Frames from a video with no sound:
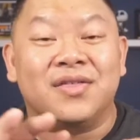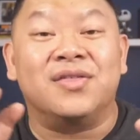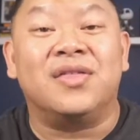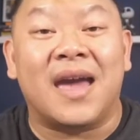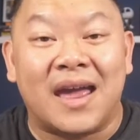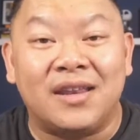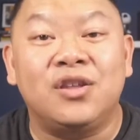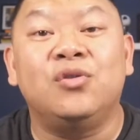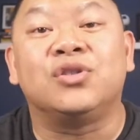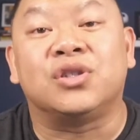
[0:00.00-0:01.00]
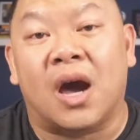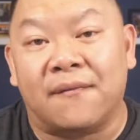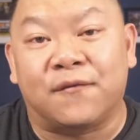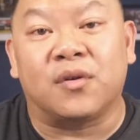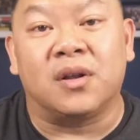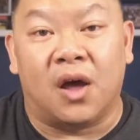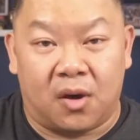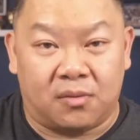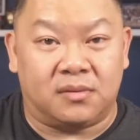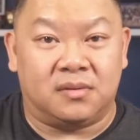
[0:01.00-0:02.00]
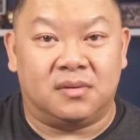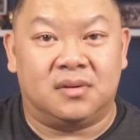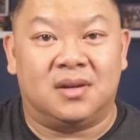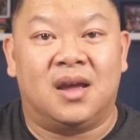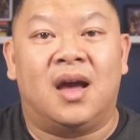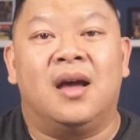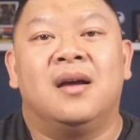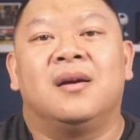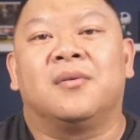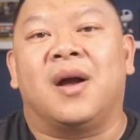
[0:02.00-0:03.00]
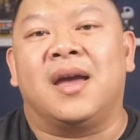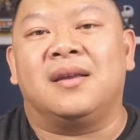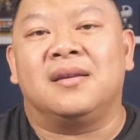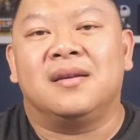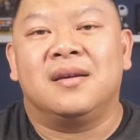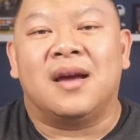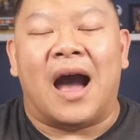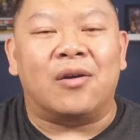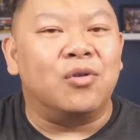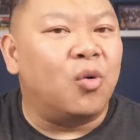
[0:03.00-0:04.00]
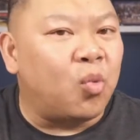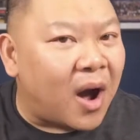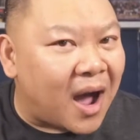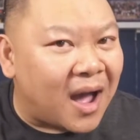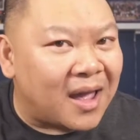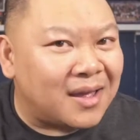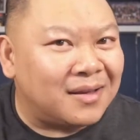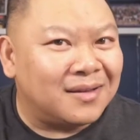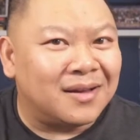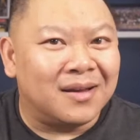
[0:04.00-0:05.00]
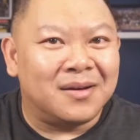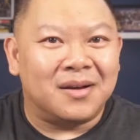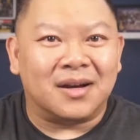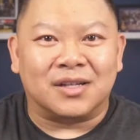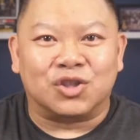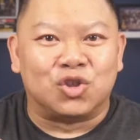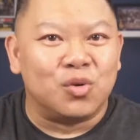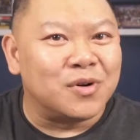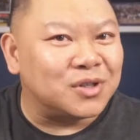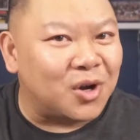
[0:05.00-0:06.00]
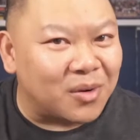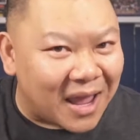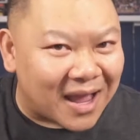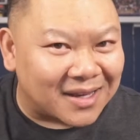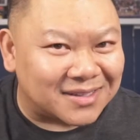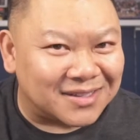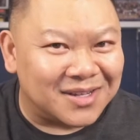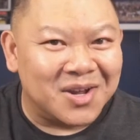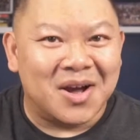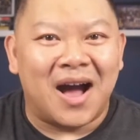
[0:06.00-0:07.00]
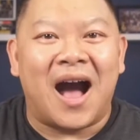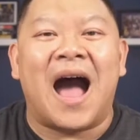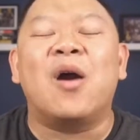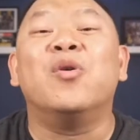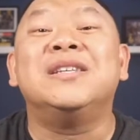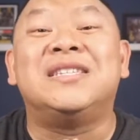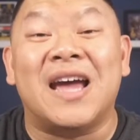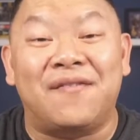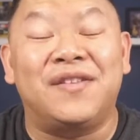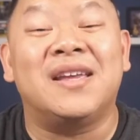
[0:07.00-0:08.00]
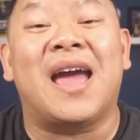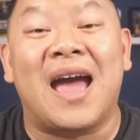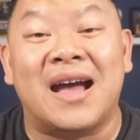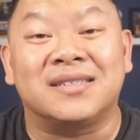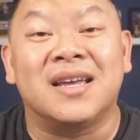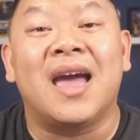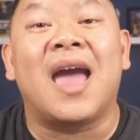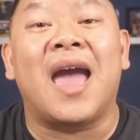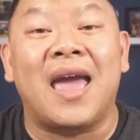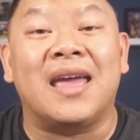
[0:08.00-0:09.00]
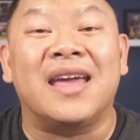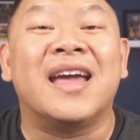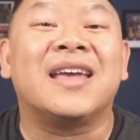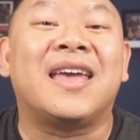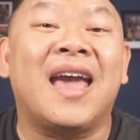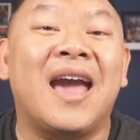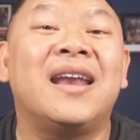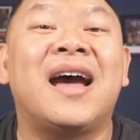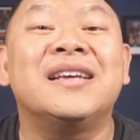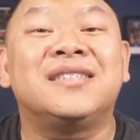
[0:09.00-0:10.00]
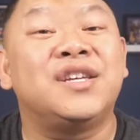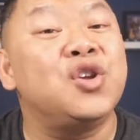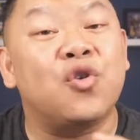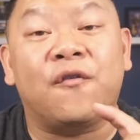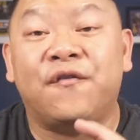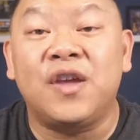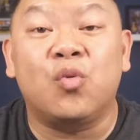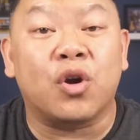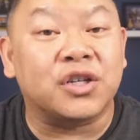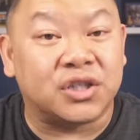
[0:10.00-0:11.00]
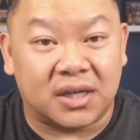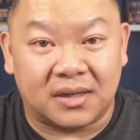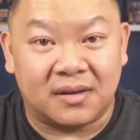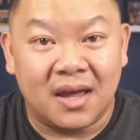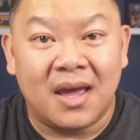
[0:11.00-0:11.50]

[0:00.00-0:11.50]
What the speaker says: Then you shop for a loan, right? I don't know why consumers don't ask. I would definitely ask, hey, can I see your fee worksheet?